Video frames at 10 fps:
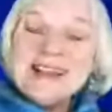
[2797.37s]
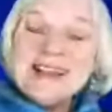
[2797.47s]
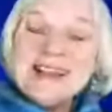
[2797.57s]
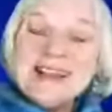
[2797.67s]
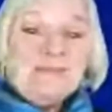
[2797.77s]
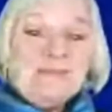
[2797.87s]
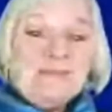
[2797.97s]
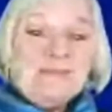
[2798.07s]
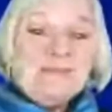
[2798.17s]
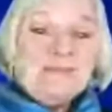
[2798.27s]
it's
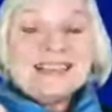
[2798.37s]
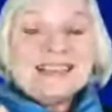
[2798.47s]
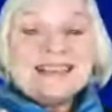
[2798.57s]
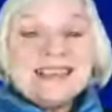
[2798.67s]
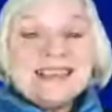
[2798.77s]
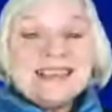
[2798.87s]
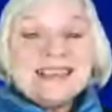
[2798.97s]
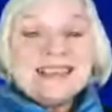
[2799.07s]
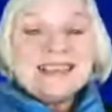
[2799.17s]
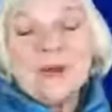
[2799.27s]
things like that, when
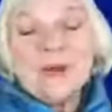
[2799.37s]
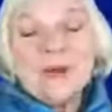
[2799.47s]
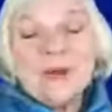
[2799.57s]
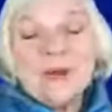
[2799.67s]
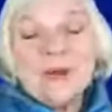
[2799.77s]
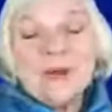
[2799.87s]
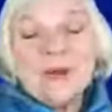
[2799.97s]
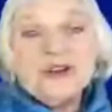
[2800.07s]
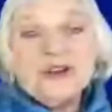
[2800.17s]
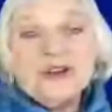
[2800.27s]
you can look at
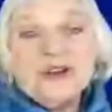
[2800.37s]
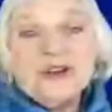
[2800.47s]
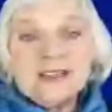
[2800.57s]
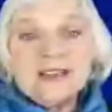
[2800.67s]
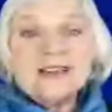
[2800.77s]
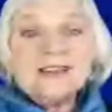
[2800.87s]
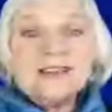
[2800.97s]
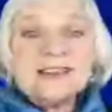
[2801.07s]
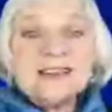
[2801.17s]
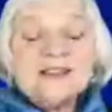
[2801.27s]
things in the
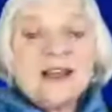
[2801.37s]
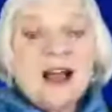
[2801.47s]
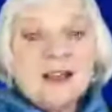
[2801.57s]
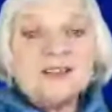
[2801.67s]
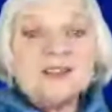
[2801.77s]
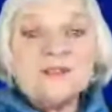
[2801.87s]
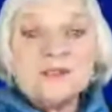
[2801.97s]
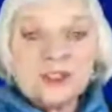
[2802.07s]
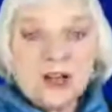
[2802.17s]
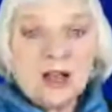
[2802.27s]
eyes of a
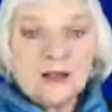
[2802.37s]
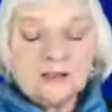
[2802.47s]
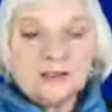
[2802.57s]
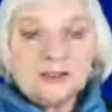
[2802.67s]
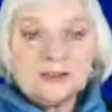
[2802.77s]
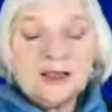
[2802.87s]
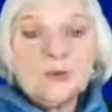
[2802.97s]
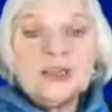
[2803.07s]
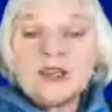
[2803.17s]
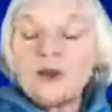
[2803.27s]
child that we
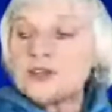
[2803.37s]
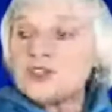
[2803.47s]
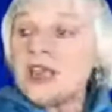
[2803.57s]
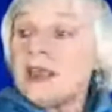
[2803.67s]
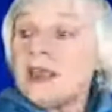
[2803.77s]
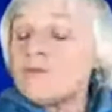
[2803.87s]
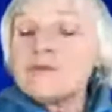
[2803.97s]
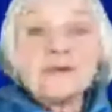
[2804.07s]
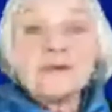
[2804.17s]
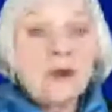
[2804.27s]
take for
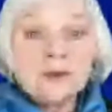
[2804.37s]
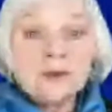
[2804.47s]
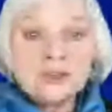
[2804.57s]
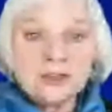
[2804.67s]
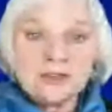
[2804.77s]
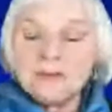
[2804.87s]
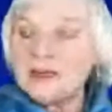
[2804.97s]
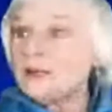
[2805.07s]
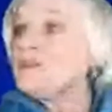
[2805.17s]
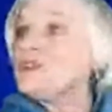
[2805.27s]
granted. I mean,
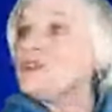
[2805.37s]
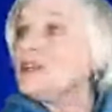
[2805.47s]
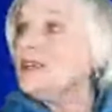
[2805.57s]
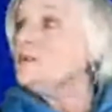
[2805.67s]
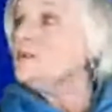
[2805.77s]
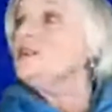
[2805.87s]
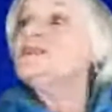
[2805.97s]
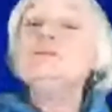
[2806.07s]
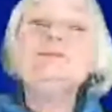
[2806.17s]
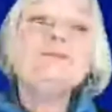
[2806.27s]
I'm sitting here with
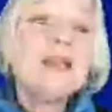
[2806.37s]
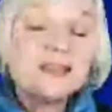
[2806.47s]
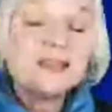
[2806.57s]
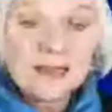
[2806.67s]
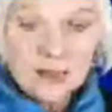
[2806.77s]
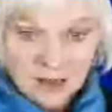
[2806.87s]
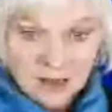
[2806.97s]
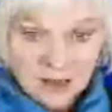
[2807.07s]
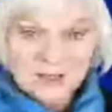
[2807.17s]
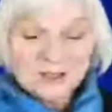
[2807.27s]
these amazing
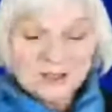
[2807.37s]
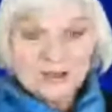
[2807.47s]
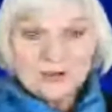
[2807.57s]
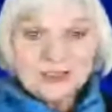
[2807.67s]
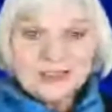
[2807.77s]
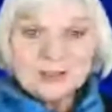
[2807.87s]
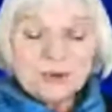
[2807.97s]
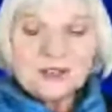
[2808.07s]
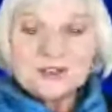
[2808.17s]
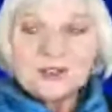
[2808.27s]
lights to do this
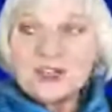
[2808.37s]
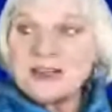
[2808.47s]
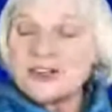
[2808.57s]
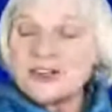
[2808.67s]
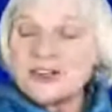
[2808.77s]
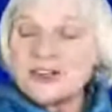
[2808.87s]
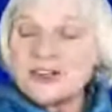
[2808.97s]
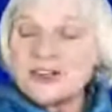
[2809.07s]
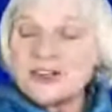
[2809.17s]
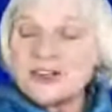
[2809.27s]
presentation,
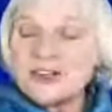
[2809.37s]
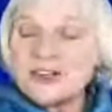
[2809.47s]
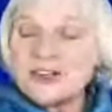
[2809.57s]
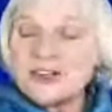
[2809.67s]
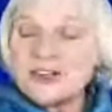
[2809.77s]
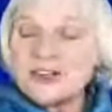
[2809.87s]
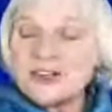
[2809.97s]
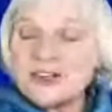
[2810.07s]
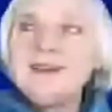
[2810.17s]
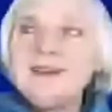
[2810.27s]
just going,
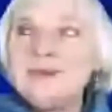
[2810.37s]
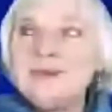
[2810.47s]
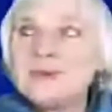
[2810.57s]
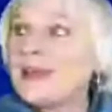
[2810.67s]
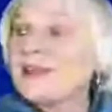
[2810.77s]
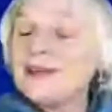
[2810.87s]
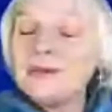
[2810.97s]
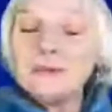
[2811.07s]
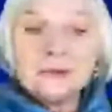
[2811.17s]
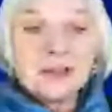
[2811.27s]
thank you, thank
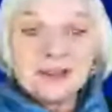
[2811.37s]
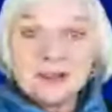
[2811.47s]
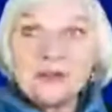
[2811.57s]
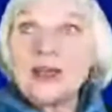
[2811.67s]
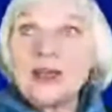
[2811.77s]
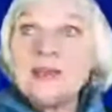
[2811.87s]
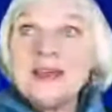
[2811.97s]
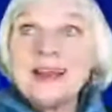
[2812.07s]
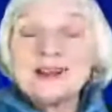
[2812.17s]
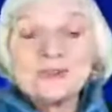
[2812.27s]
you, thank you. And
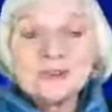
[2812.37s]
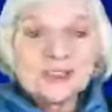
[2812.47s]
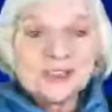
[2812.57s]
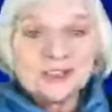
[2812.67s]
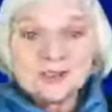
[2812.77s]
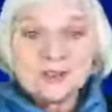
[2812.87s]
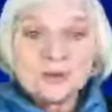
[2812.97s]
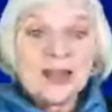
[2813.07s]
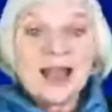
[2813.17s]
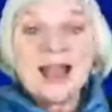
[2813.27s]
the electricity to
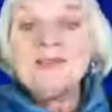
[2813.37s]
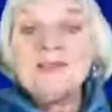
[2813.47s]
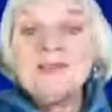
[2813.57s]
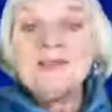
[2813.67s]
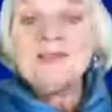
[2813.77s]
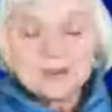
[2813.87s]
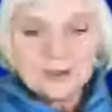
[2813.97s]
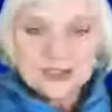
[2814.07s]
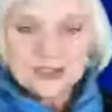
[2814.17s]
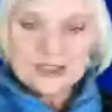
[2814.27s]
do it, and the
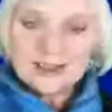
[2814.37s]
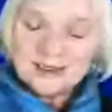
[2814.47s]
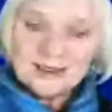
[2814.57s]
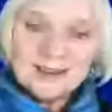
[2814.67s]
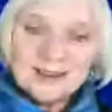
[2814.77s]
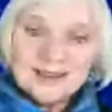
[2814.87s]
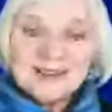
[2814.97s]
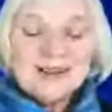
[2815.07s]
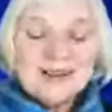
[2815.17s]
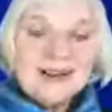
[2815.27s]
technology.
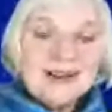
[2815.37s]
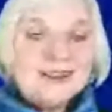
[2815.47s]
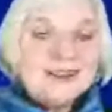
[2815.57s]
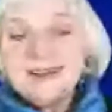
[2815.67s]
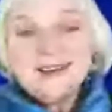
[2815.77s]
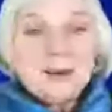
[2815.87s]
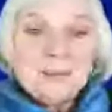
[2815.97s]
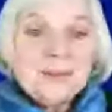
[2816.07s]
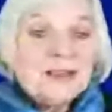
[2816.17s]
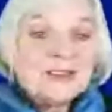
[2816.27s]

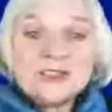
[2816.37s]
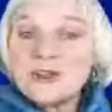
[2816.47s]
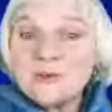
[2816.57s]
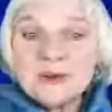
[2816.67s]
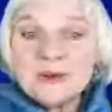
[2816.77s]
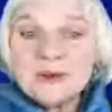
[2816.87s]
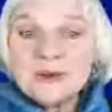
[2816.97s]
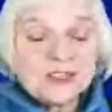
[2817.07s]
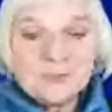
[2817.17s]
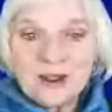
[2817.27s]
There's so much
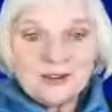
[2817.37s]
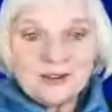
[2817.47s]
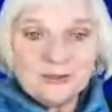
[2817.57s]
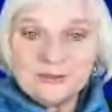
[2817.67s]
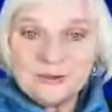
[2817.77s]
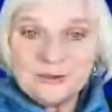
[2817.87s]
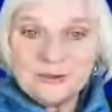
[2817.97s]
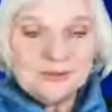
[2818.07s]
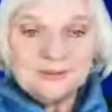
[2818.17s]
to be grateful for.